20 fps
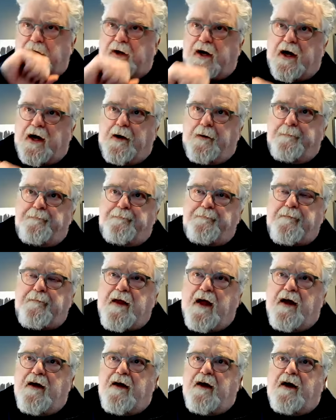Well,
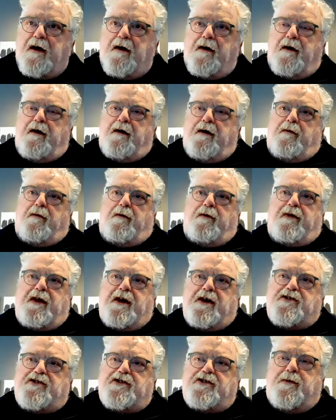
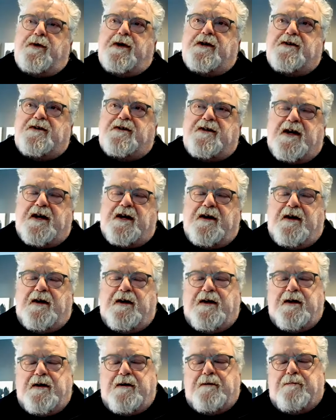the issue is that
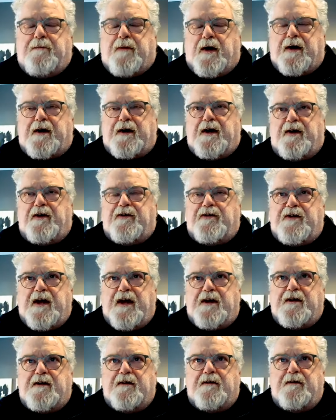markets
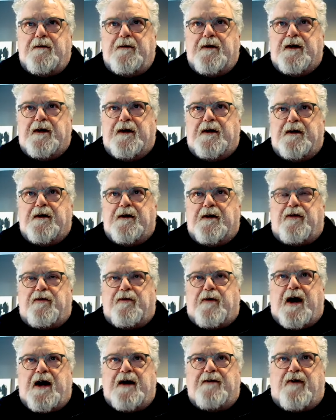tend to
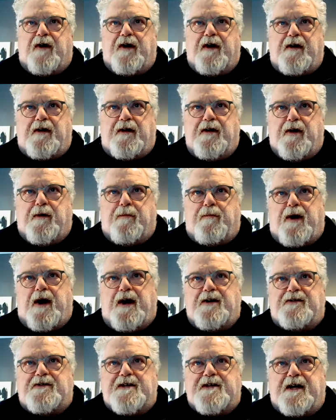thrive on a clear
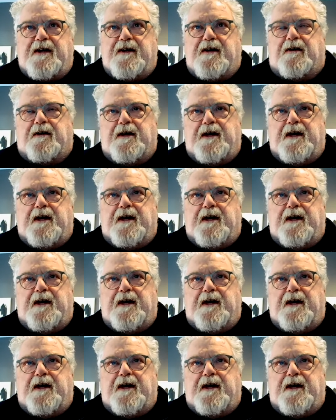price signal.